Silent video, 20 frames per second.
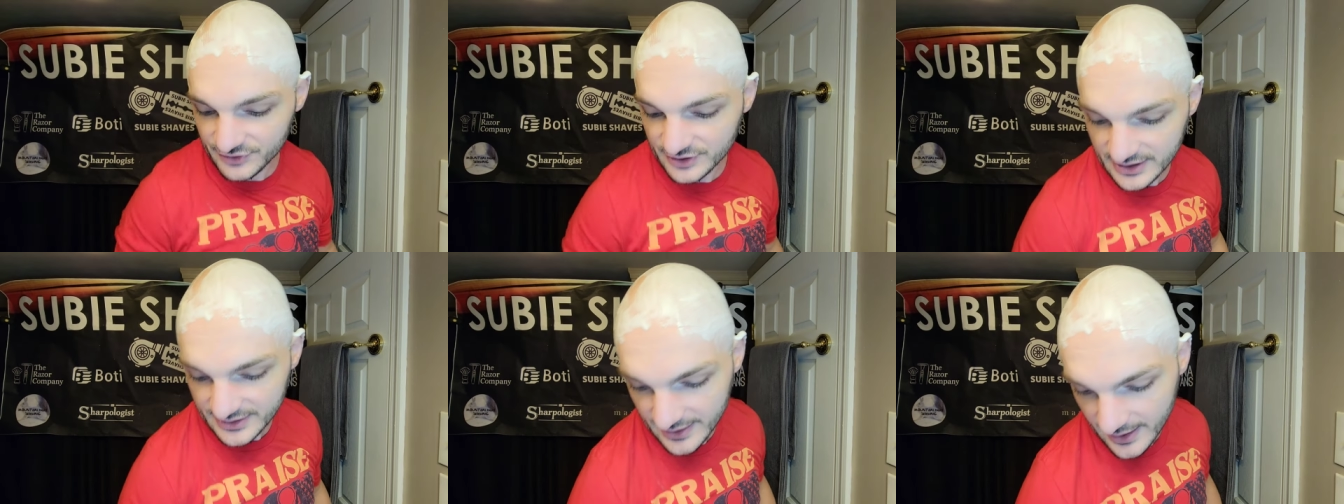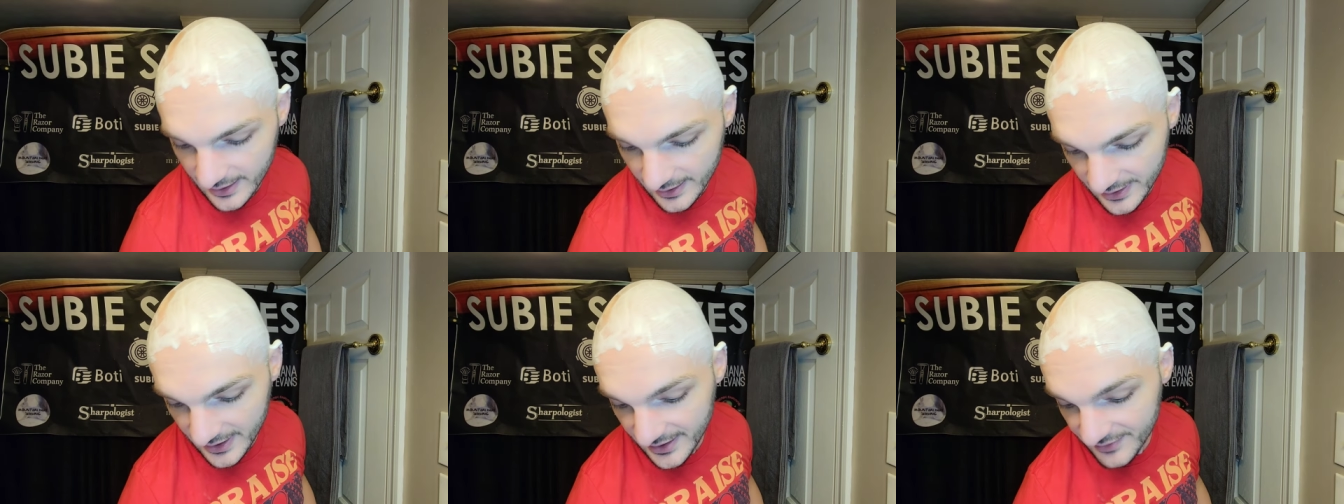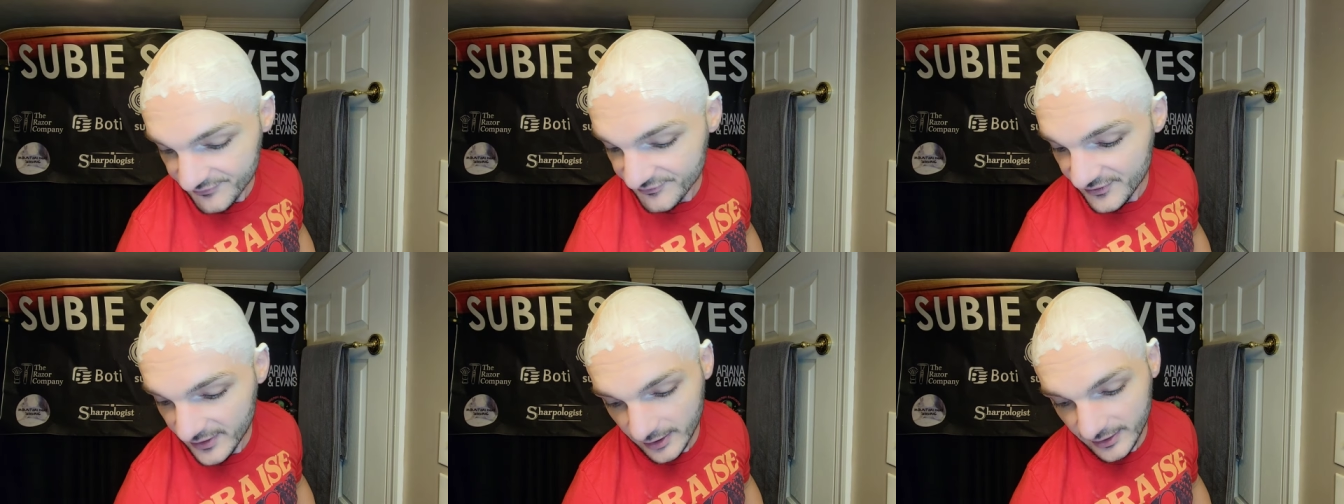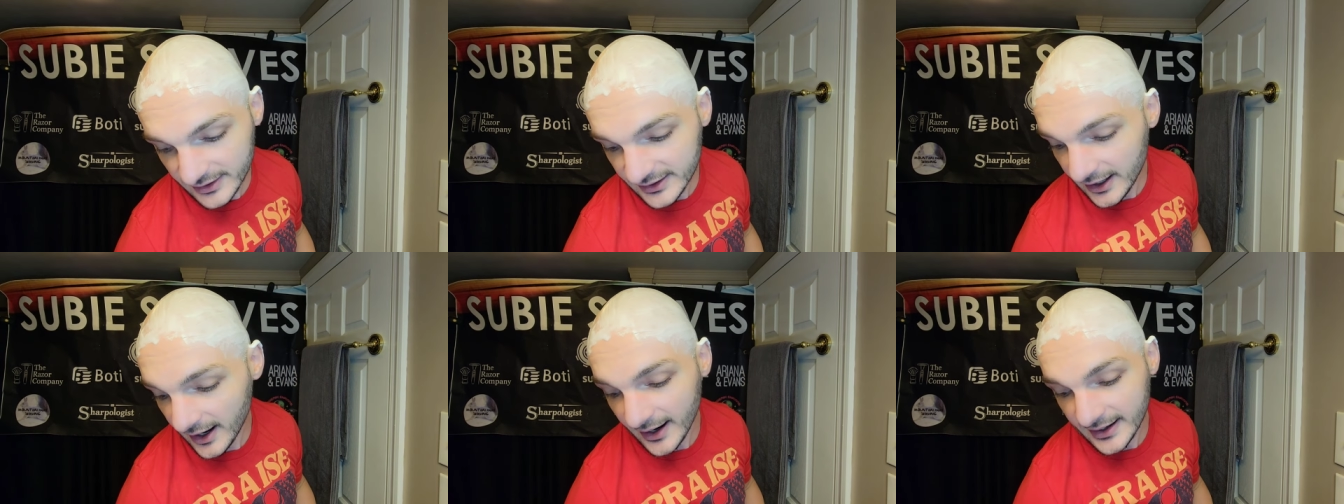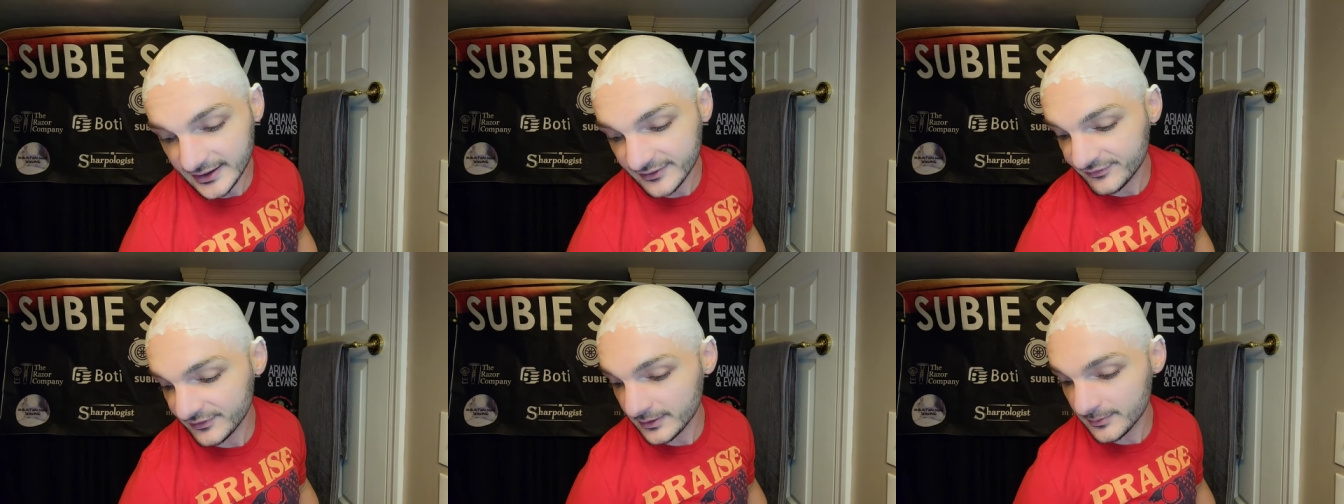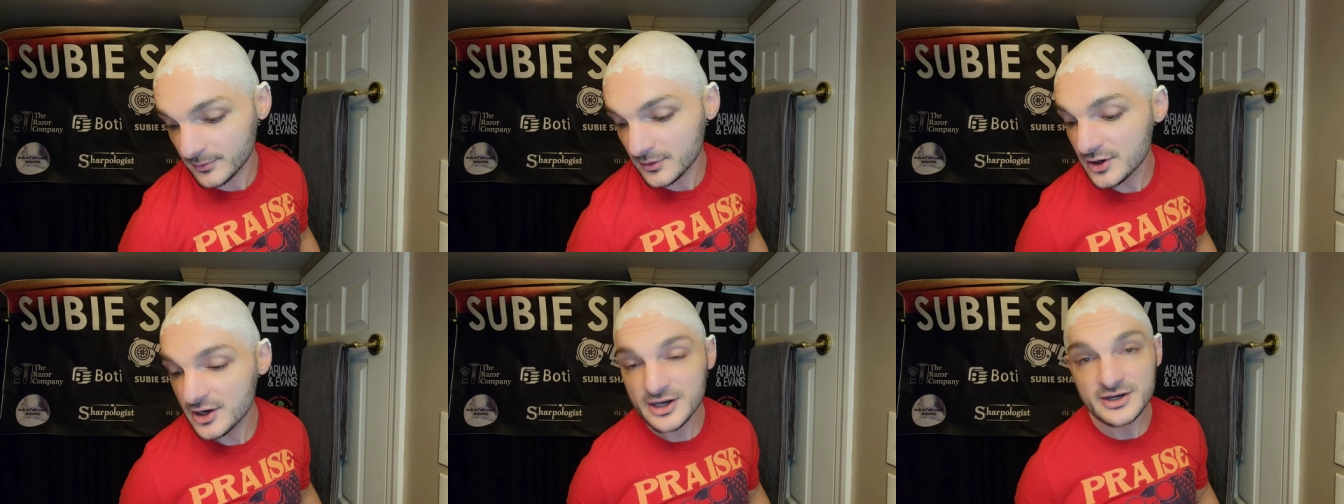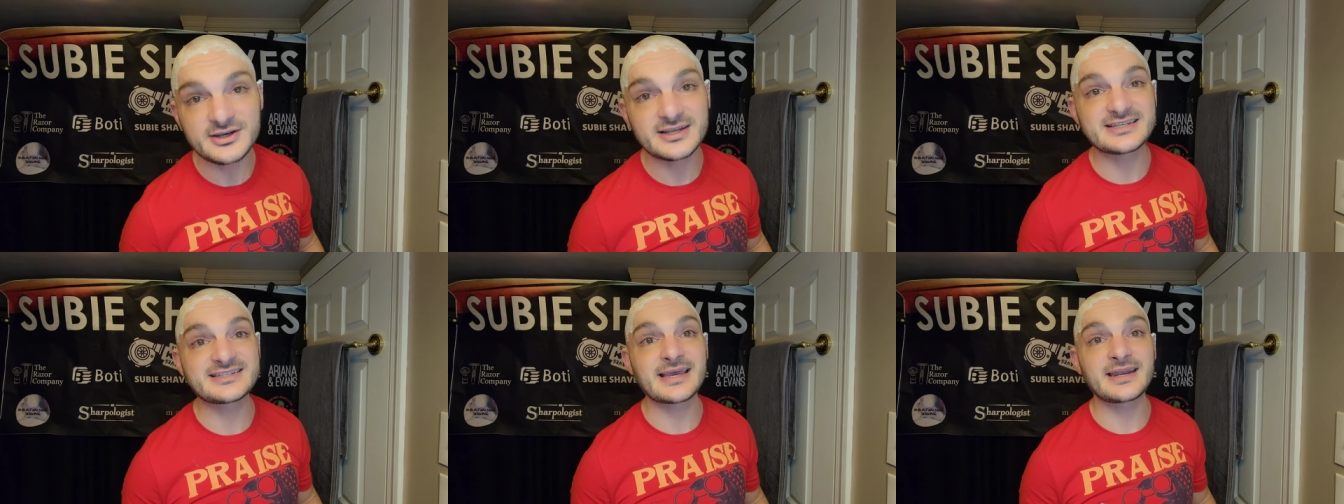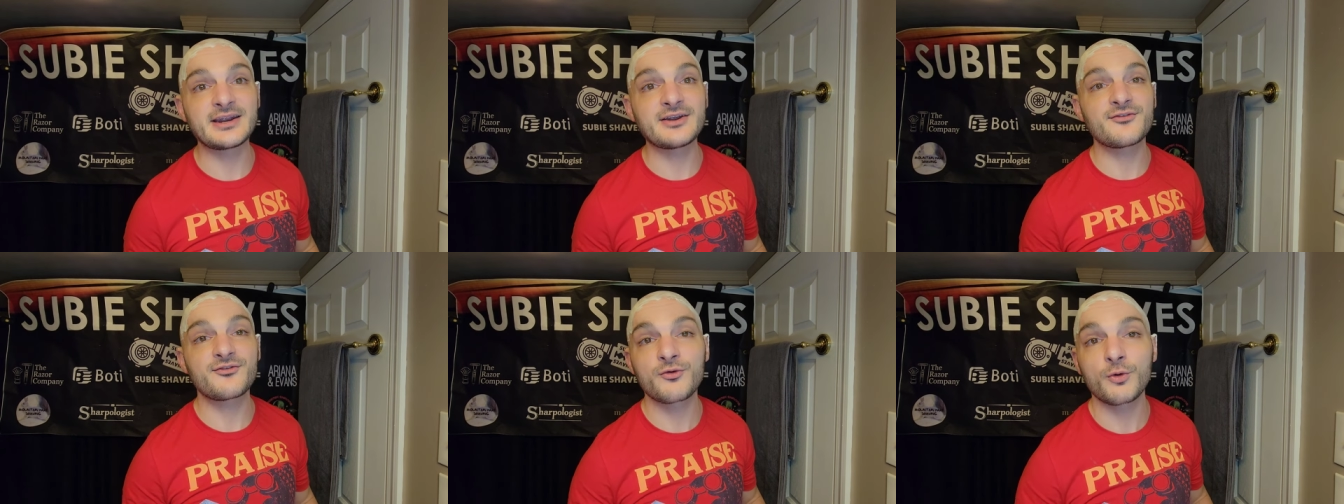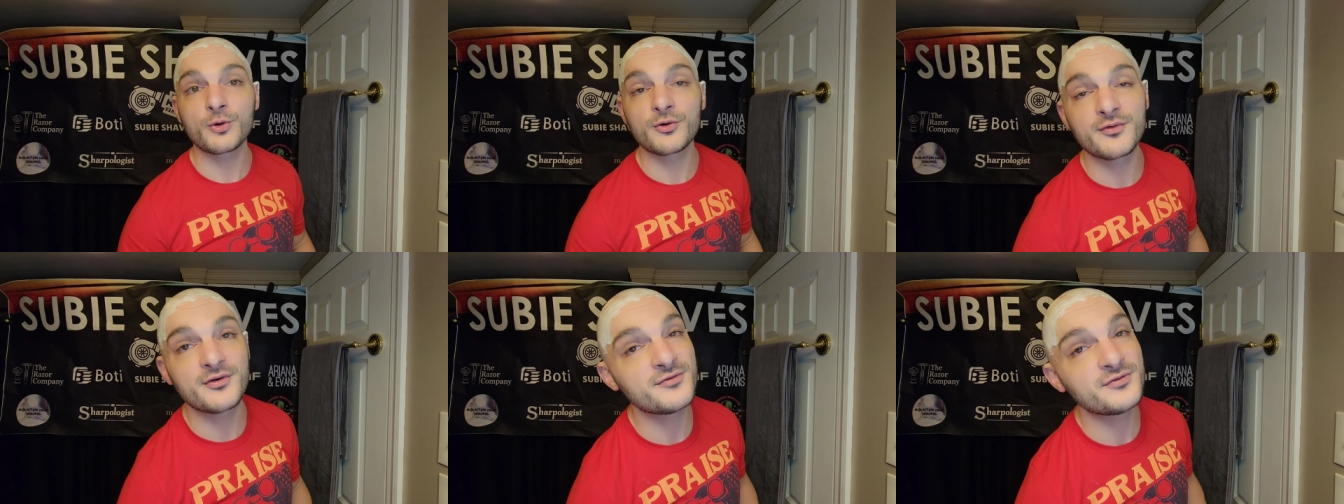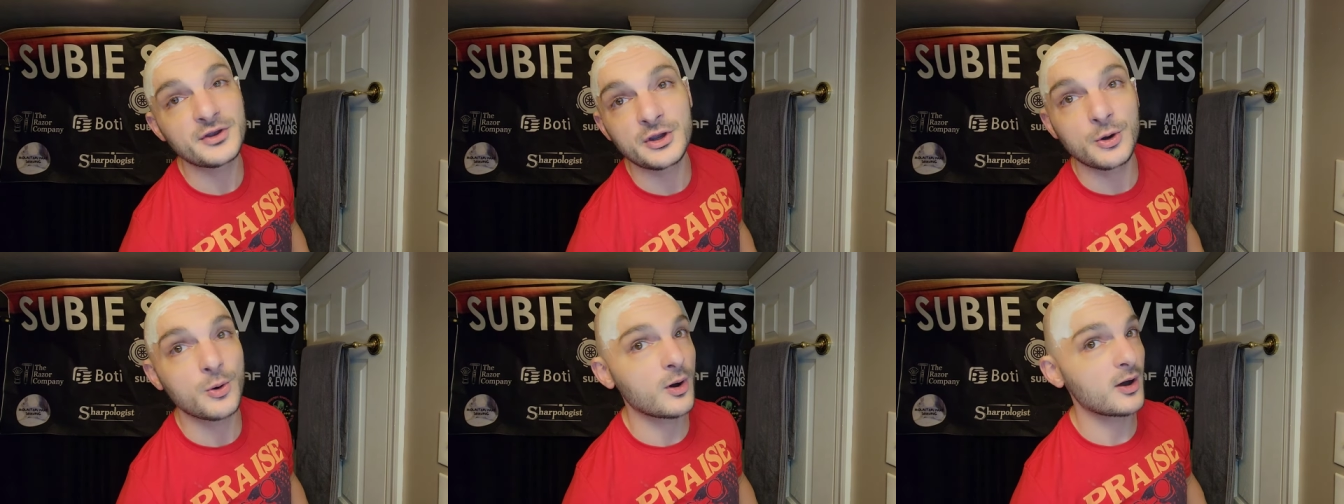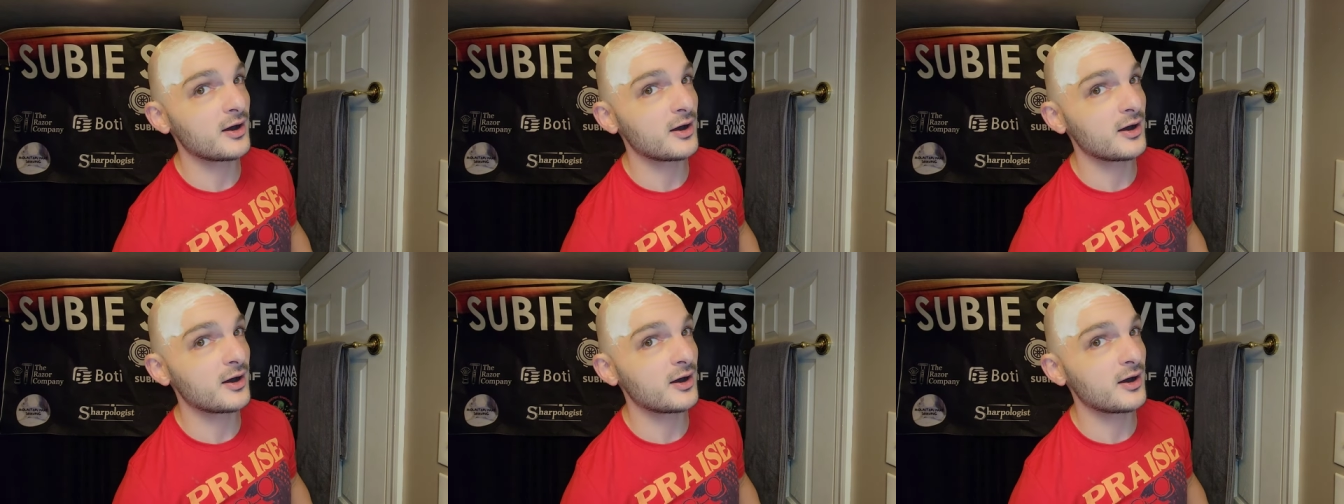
uh, and very kind of him to send it for review.